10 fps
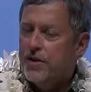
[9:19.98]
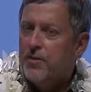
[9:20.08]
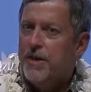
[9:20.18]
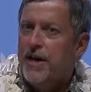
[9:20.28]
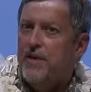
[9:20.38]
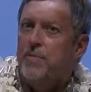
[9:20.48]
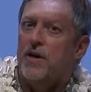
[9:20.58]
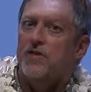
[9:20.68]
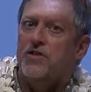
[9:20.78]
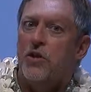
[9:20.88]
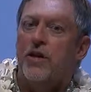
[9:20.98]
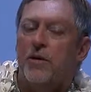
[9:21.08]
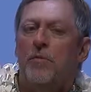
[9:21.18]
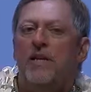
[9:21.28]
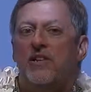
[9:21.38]
could be anybody. So it
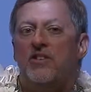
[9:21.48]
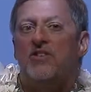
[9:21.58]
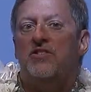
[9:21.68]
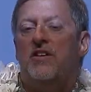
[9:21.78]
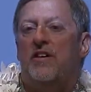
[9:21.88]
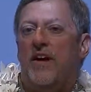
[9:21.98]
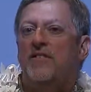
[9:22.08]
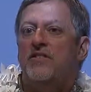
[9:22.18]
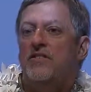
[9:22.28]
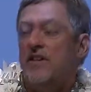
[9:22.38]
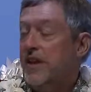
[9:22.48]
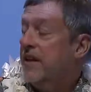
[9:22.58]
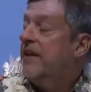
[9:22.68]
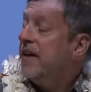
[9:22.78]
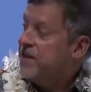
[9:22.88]
can be an existing entity
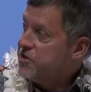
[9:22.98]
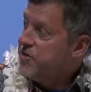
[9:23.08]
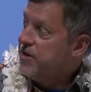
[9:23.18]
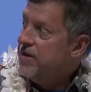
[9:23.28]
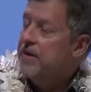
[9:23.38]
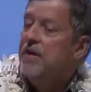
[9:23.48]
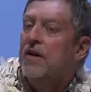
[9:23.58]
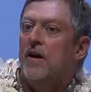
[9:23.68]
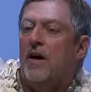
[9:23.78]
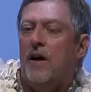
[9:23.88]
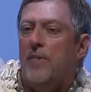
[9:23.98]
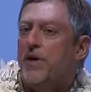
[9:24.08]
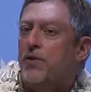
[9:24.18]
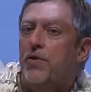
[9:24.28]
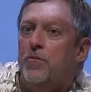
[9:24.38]
like an ISP.
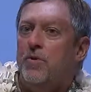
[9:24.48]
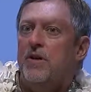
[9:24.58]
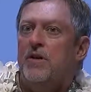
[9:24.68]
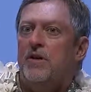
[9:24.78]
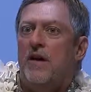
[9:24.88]
It could be